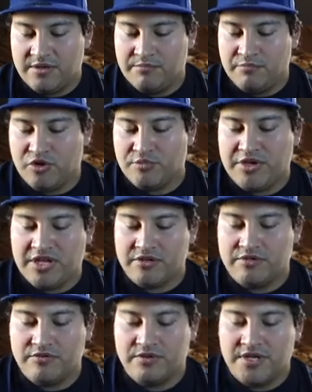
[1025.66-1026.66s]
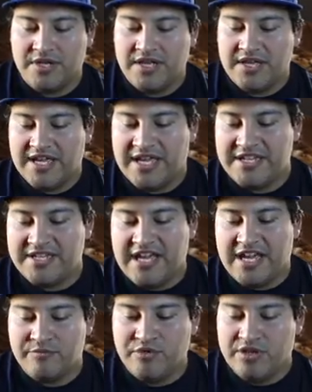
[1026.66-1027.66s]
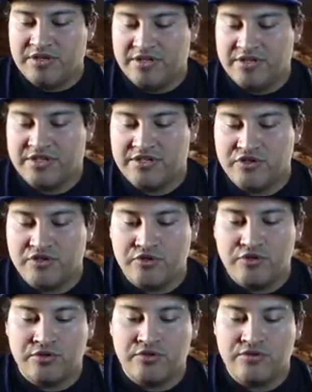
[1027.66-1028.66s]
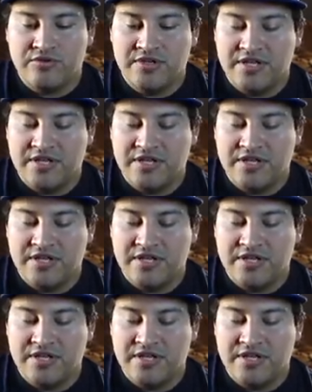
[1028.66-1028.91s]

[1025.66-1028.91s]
Peko, a Yanma, Chewtle,